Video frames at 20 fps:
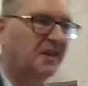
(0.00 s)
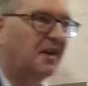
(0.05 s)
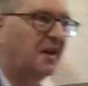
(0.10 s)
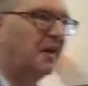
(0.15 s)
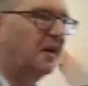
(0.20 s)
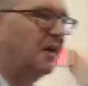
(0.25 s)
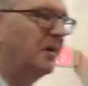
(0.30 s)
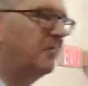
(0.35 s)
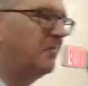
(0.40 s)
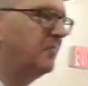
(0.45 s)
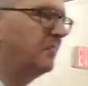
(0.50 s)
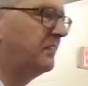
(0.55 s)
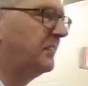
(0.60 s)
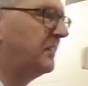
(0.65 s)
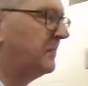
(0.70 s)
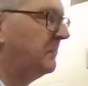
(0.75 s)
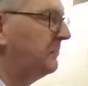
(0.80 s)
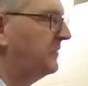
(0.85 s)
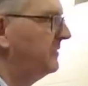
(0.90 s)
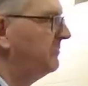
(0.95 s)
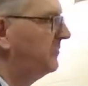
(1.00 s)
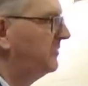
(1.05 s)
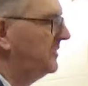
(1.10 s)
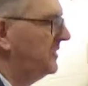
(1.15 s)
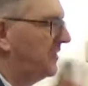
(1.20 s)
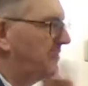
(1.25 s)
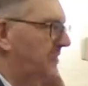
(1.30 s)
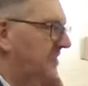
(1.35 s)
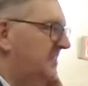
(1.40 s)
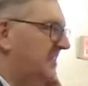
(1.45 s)

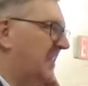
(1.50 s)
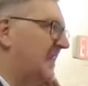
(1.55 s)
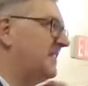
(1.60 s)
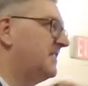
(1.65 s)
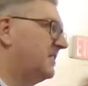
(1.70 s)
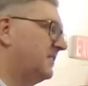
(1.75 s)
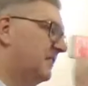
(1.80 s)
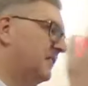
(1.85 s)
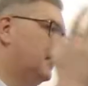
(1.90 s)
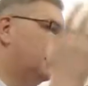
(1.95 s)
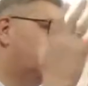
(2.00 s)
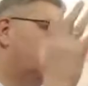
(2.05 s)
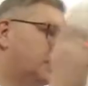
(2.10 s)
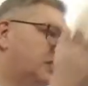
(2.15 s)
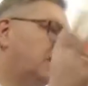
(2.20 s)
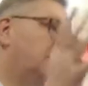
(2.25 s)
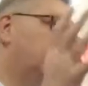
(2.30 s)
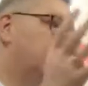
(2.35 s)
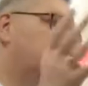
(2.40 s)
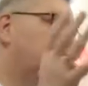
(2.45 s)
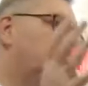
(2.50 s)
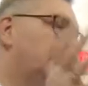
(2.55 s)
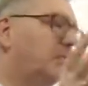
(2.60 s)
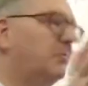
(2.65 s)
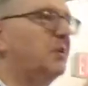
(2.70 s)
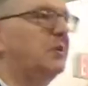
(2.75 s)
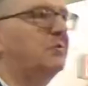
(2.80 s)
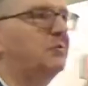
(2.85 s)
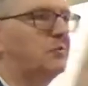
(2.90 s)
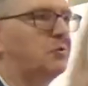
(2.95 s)
We tend to think of Stephen, and
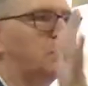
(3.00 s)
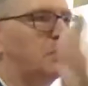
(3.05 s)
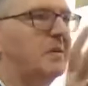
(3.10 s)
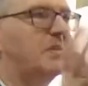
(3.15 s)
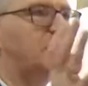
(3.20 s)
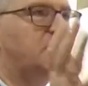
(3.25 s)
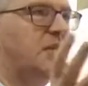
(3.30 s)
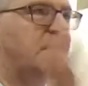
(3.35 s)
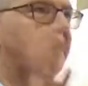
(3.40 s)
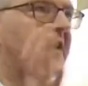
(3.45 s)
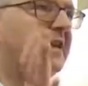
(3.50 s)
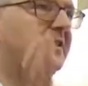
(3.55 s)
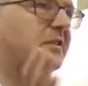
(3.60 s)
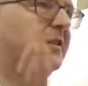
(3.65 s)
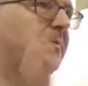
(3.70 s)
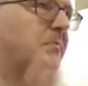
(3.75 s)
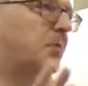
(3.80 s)
we talk about Stephen as the